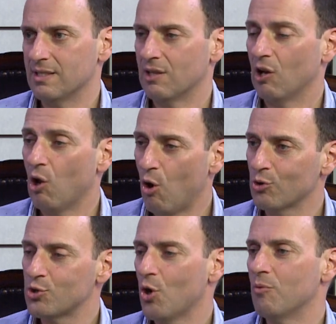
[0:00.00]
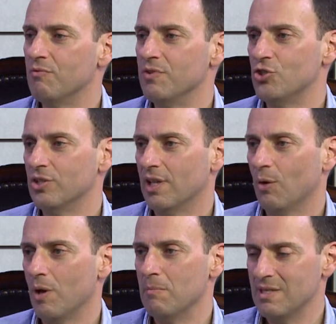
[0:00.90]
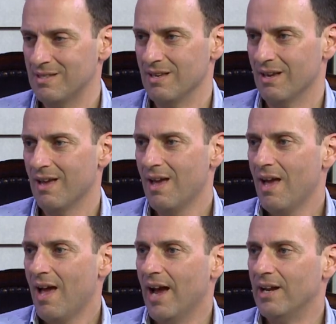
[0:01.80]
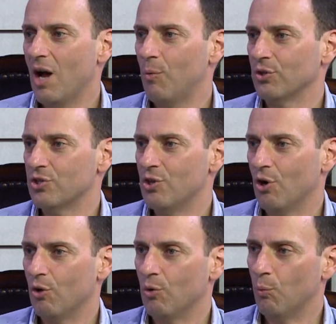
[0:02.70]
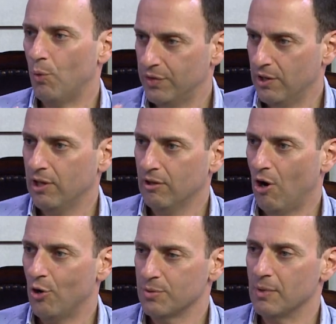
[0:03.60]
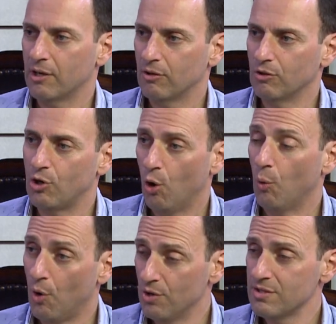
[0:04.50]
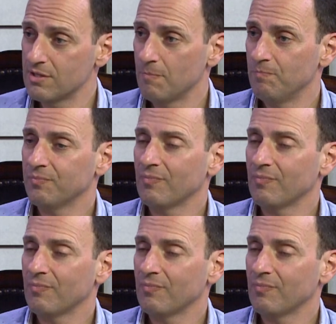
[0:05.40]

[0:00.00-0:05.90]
It's the long-term vision that we're missing, and I want to know what the ultimate goal was,